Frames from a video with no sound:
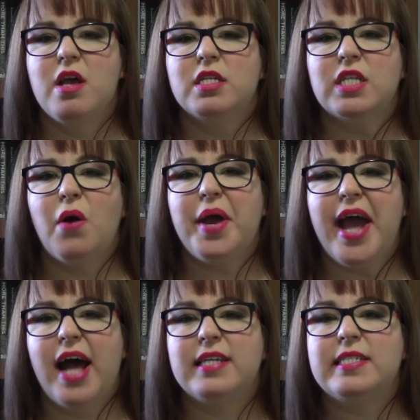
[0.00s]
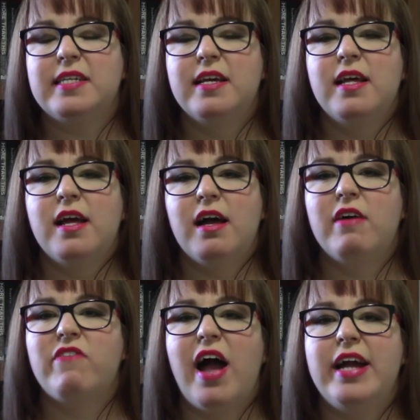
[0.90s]
So he has
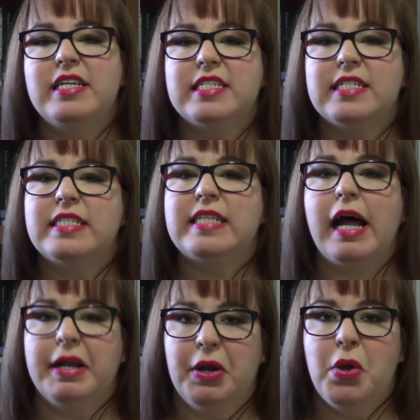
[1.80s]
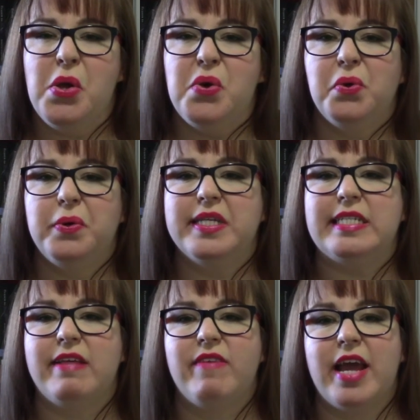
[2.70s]
to find his son, who is
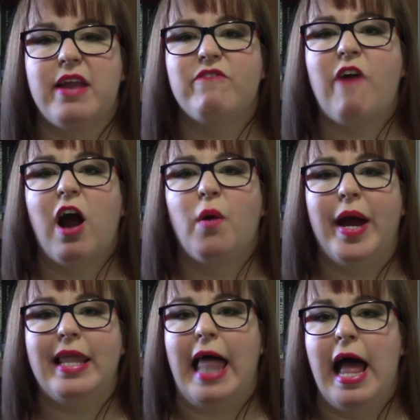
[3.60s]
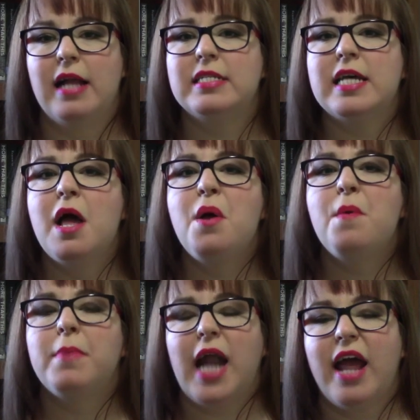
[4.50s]
living in a faraway land,
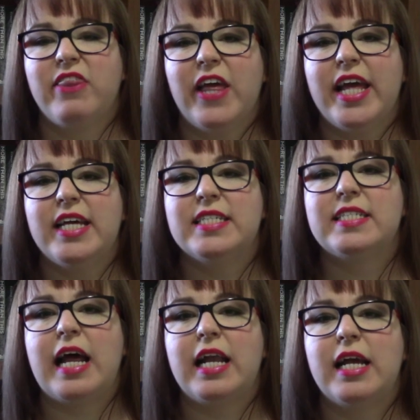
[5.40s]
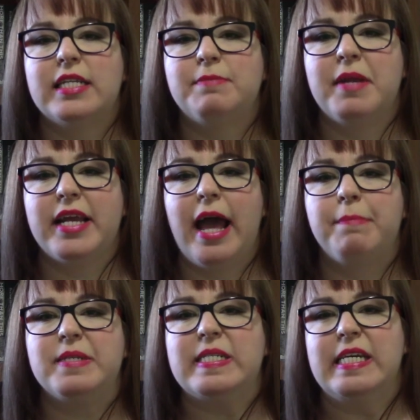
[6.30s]
but I think his son has been
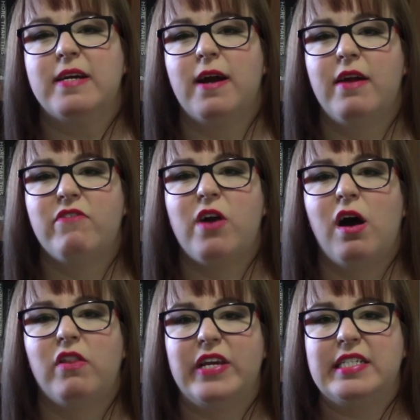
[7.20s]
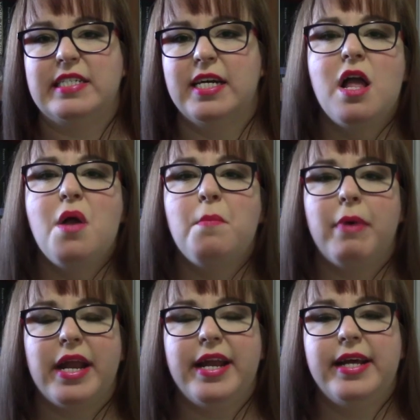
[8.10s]
kept secret for all these years,
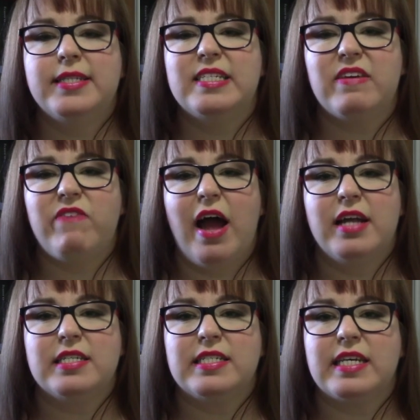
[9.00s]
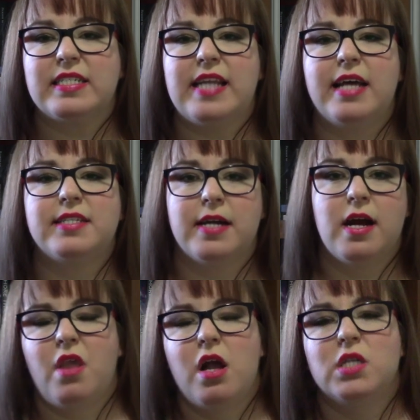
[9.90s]
but he needs to find a successor.
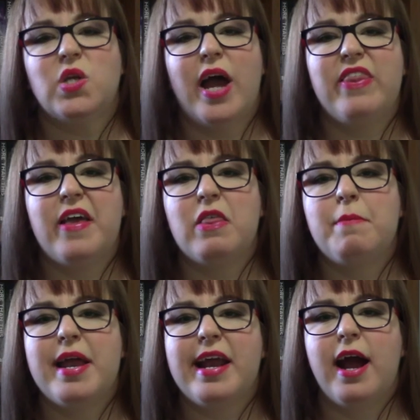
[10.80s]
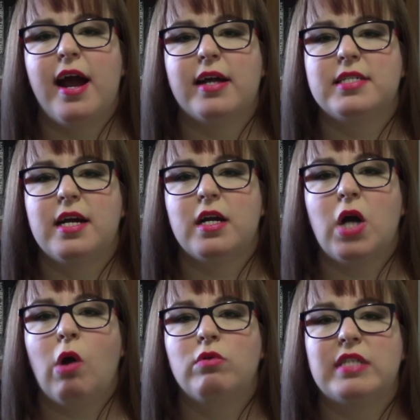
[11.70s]
So I think the main character
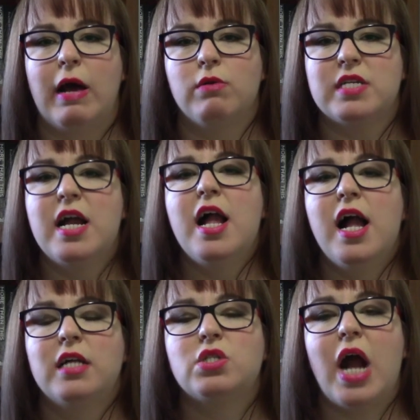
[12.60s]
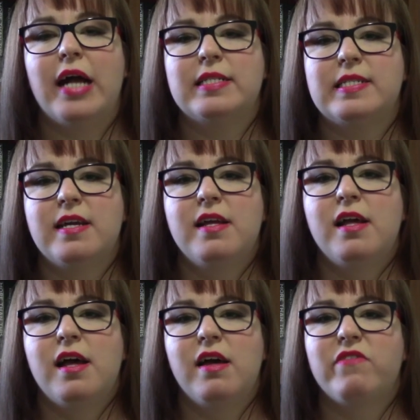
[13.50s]
goes out and tries to
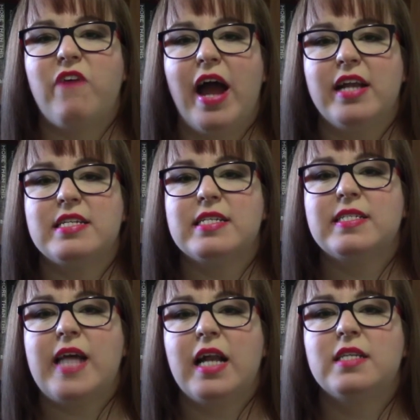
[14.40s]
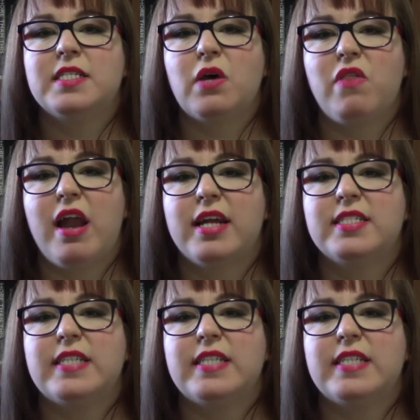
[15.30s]
uh, find his son so that his